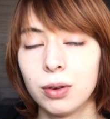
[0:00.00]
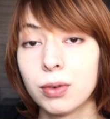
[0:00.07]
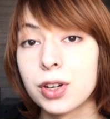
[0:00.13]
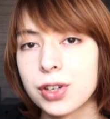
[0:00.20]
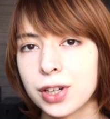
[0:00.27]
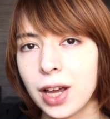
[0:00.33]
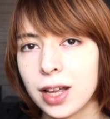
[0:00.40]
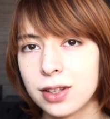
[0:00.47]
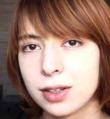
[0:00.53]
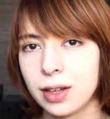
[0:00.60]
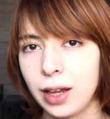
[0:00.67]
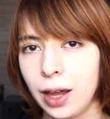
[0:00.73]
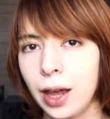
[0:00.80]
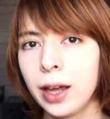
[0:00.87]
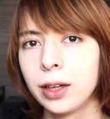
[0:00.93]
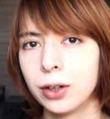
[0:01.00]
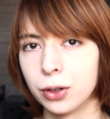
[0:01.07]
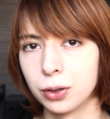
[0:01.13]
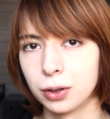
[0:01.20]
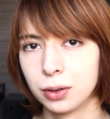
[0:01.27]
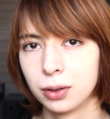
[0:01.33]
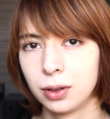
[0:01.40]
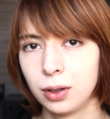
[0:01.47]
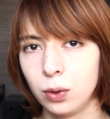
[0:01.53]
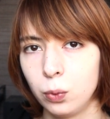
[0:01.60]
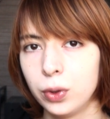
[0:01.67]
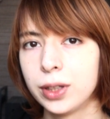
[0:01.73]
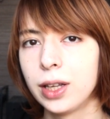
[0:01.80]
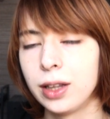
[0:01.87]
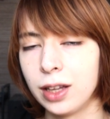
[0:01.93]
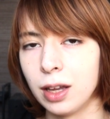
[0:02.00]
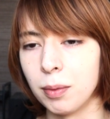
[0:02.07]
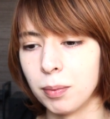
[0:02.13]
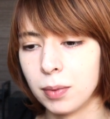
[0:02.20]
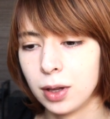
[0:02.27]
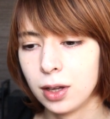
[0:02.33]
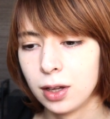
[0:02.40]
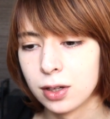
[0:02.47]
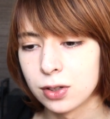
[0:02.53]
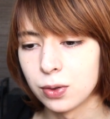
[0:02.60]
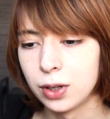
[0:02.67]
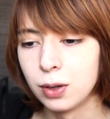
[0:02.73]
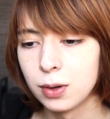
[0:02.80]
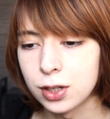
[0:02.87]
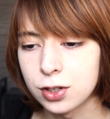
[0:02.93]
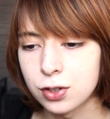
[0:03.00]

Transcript: Rashad's anger within him. So he was